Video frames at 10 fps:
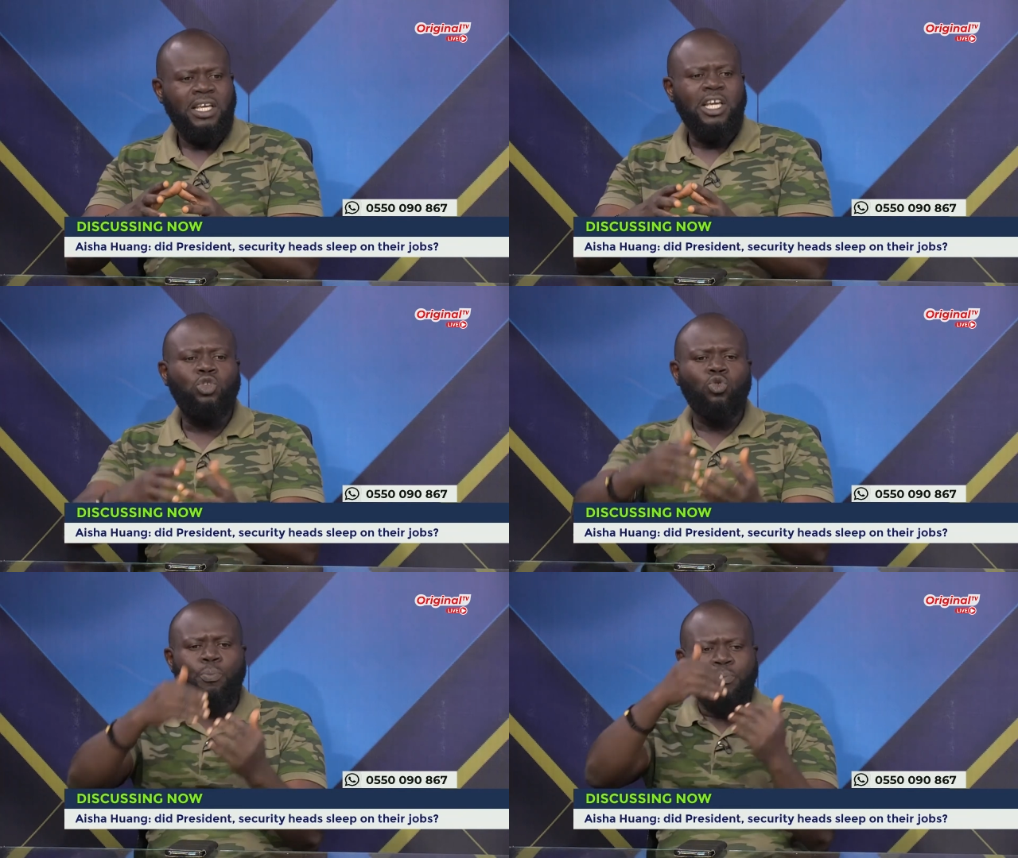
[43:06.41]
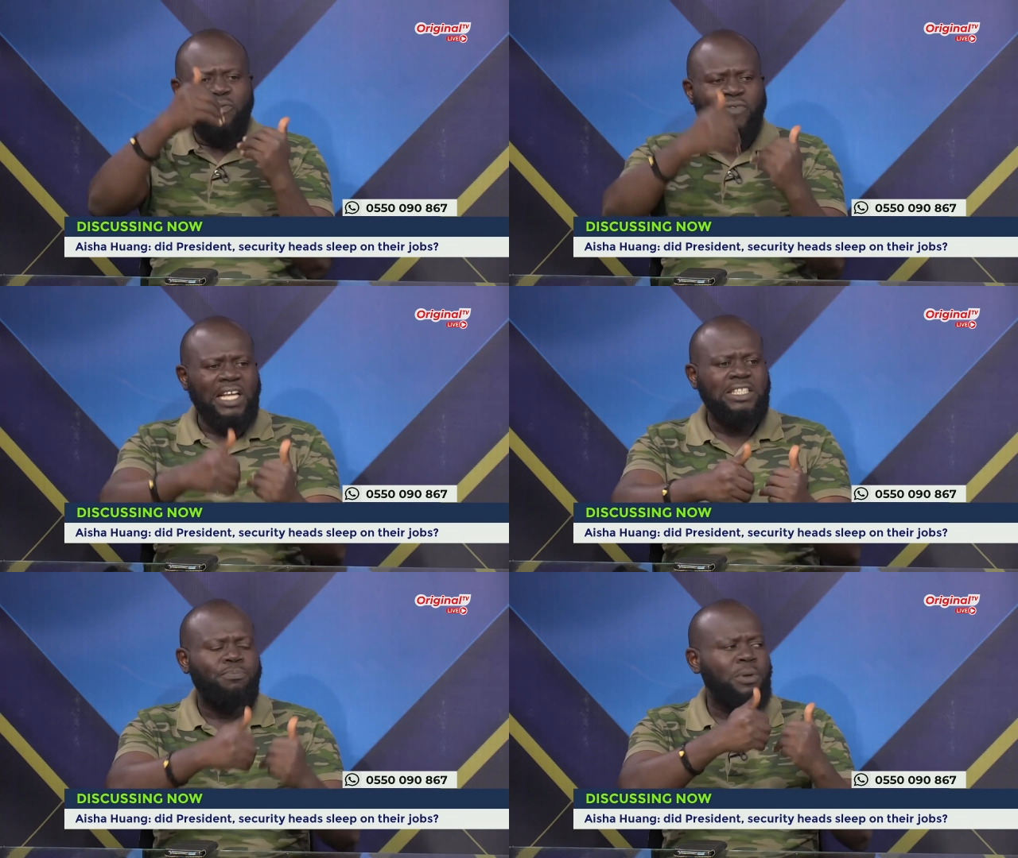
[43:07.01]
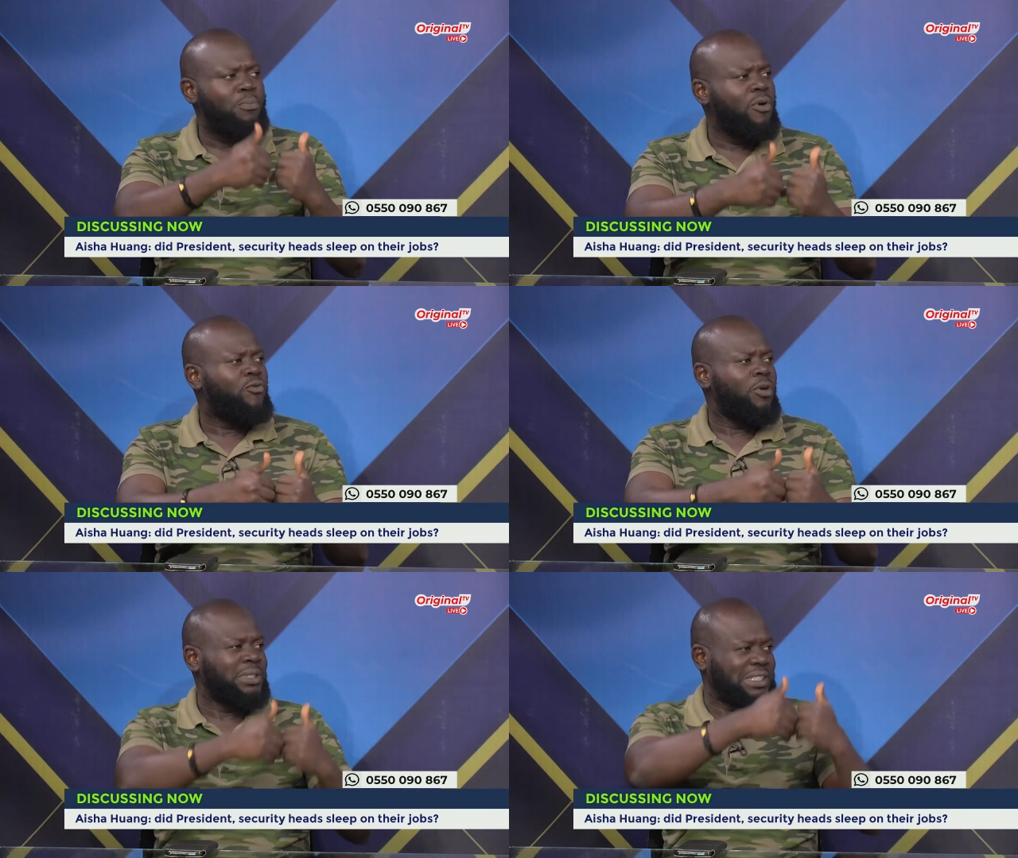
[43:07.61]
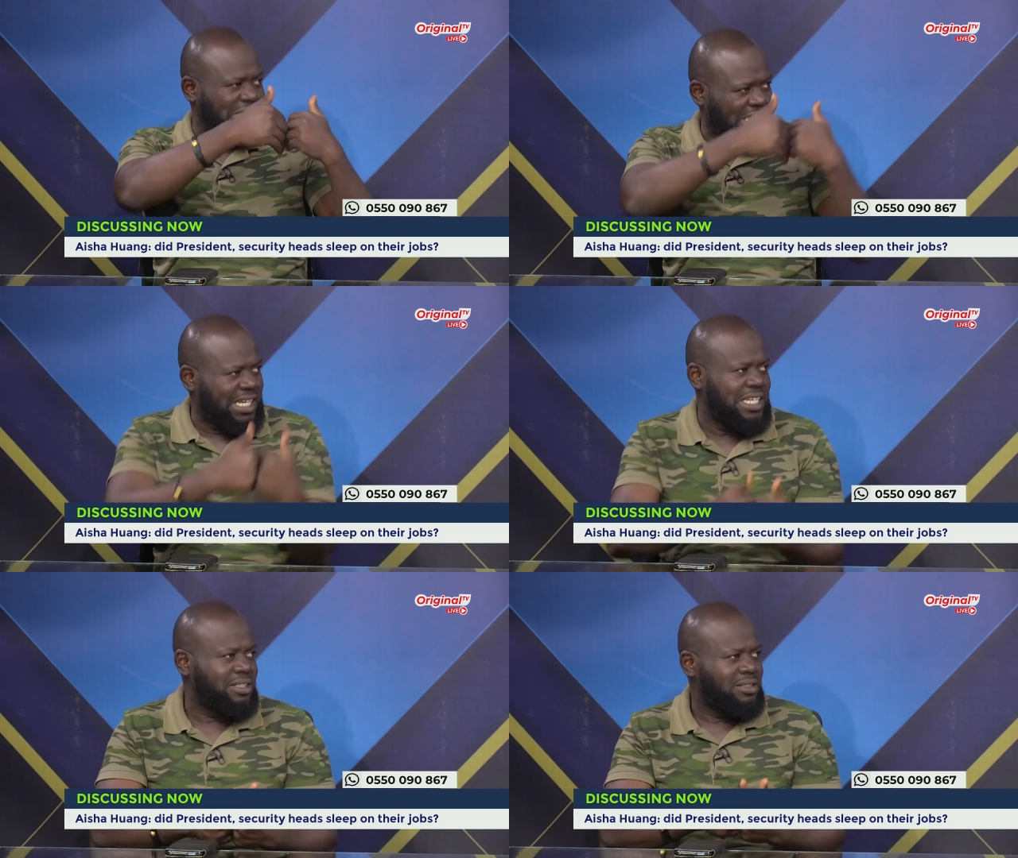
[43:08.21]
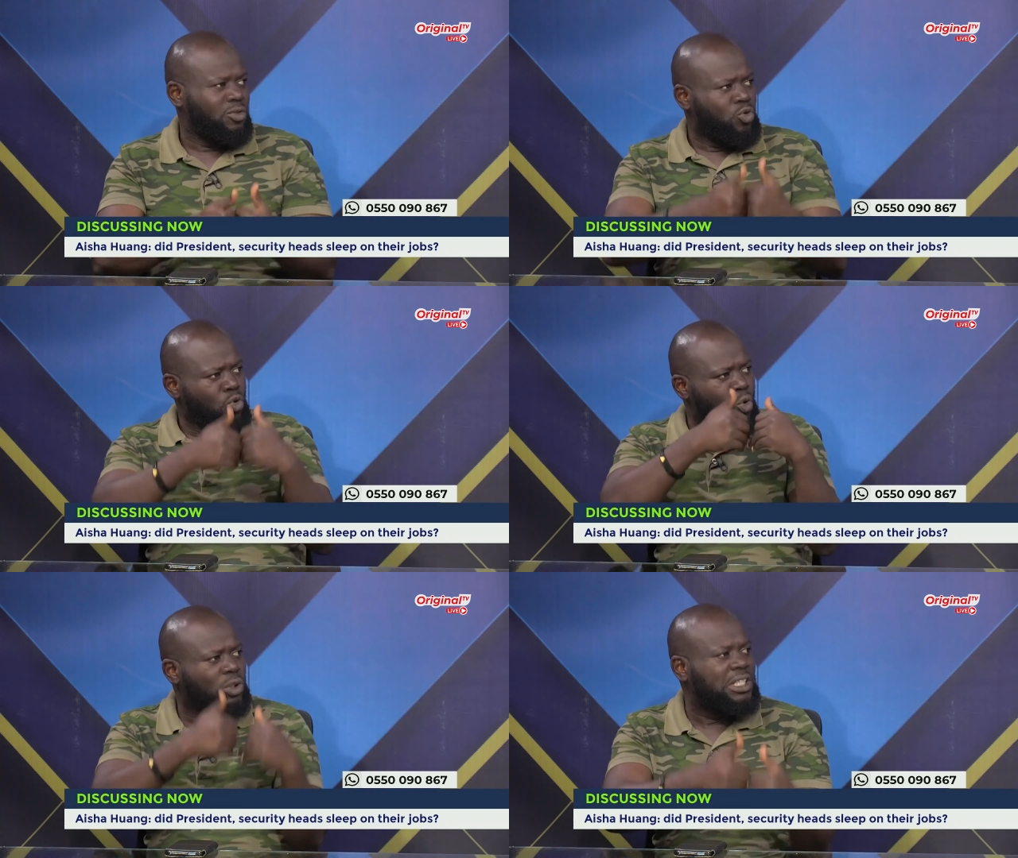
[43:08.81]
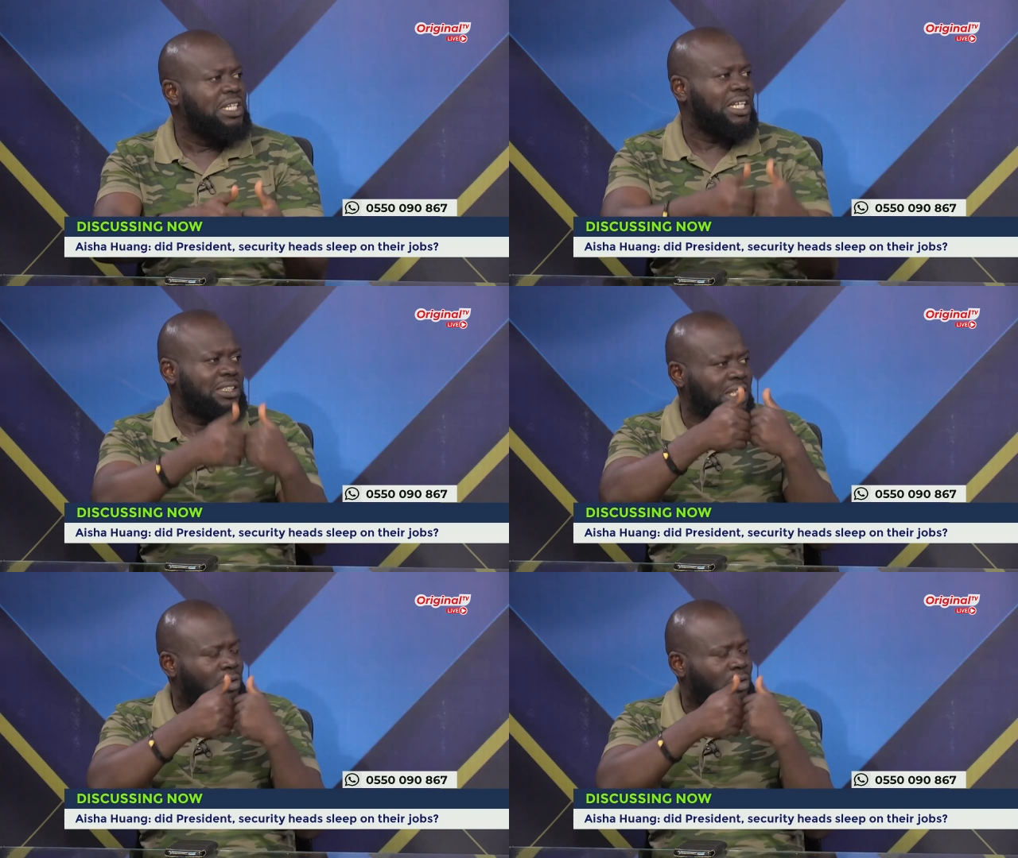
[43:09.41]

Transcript: it will prevent people from stealing, looting the state